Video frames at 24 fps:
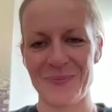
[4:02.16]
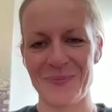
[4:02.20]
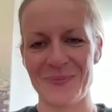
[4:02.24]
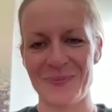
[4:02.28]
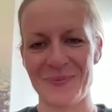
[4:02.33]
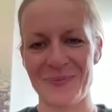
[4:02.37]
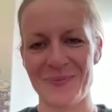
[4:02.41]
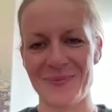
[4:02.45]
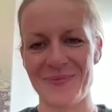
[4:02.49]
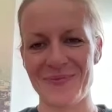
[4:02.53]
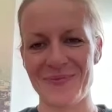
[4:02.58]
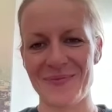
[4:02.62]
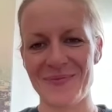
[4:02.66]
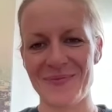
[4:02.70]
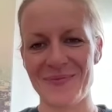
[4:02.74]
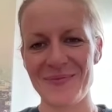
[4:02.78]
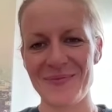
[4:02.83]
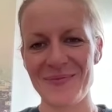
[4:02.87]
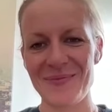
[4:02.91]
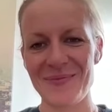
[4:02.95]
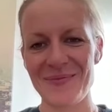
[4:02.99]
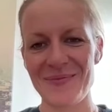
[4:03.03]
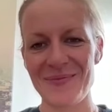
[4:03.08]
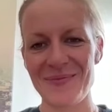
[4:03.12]

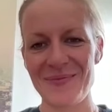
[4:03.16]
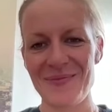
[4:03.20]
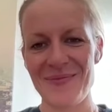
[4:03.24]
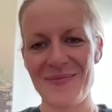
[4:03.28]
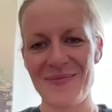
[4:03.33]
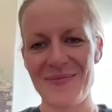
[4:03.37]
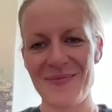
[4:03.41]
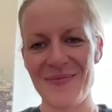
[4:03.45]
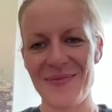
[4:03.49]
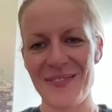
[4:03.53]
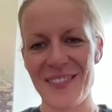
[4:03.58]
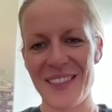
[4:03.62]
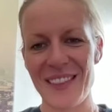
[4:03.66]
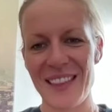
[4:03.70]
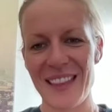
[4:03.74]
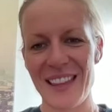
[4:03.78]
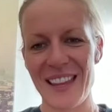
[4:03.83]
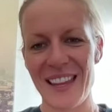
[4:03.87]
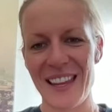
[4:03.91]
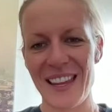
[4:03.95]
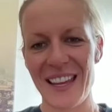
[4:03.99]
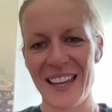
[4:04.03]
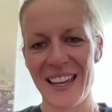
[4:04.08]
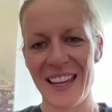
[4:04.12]

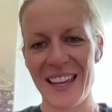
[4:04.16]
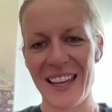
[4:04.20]
(silent)